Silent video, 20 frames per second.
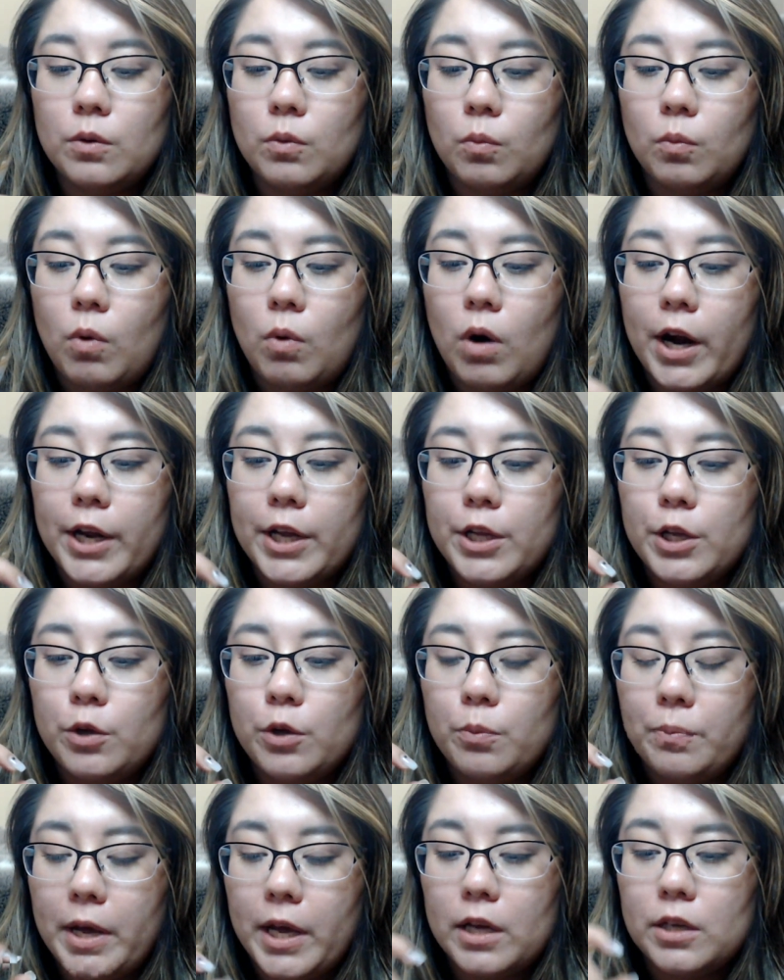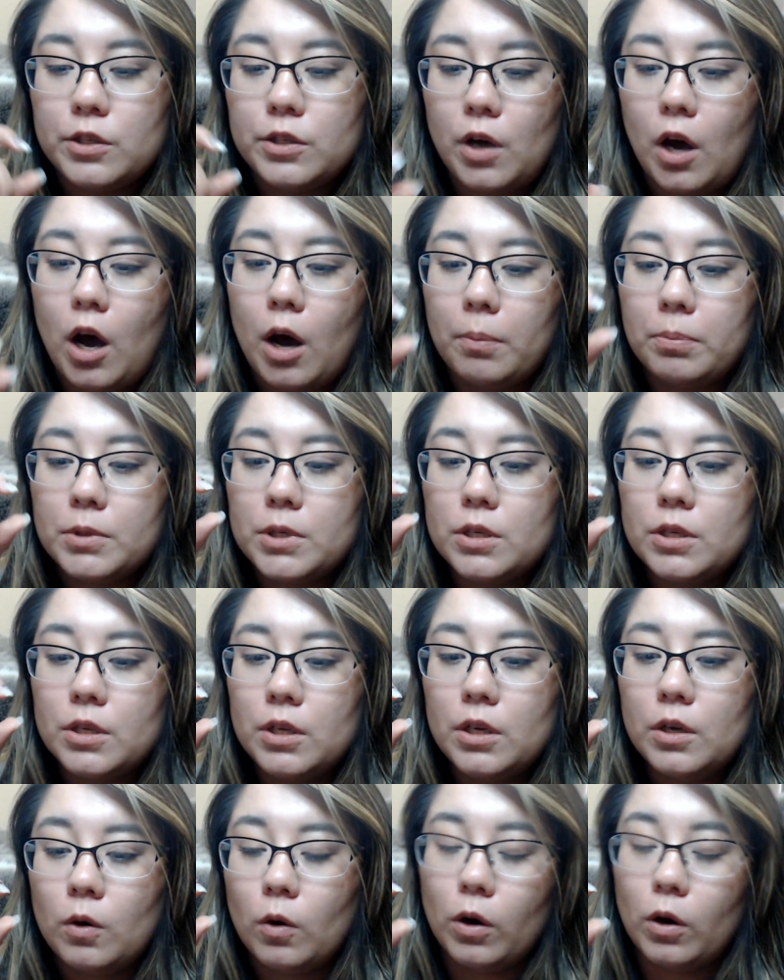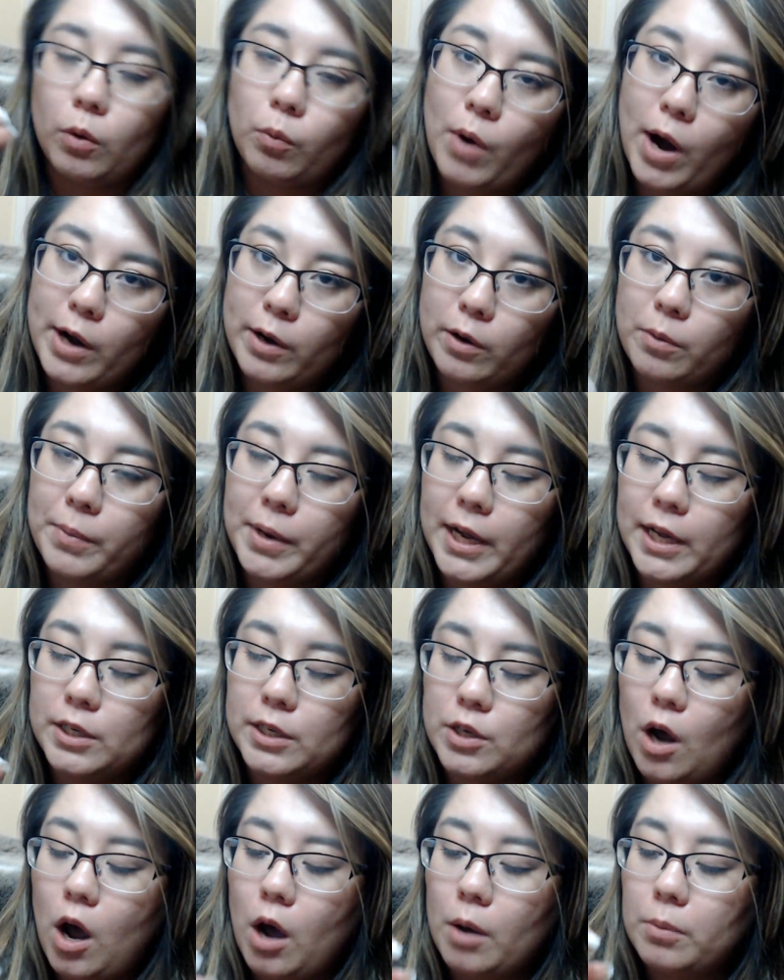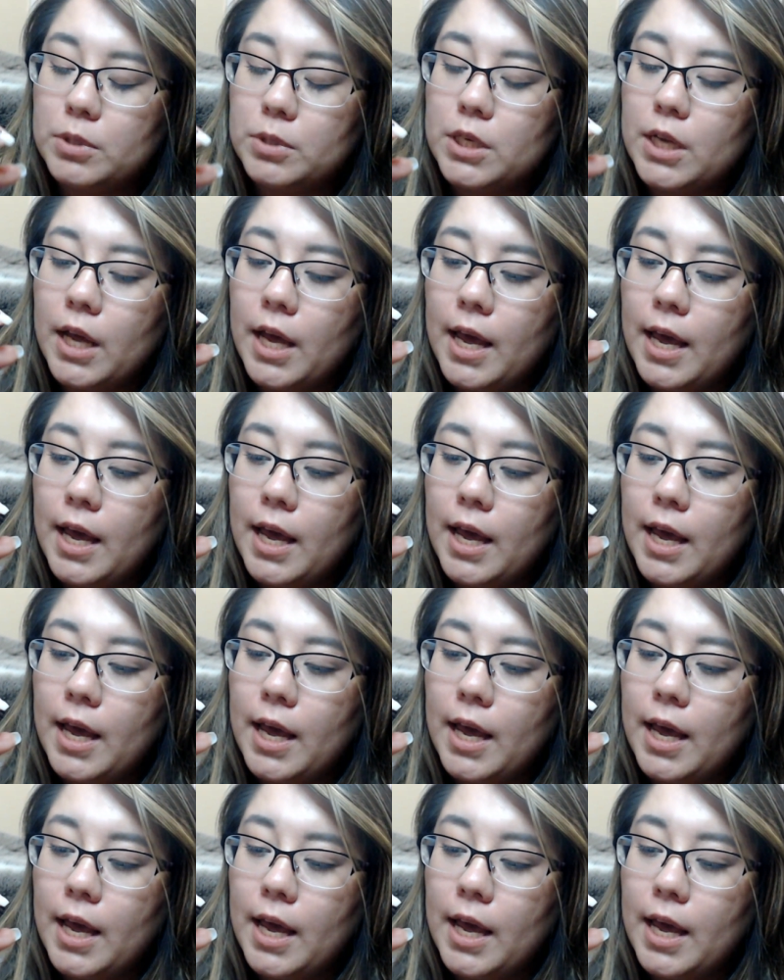why you may adopt, or a writer may adopt,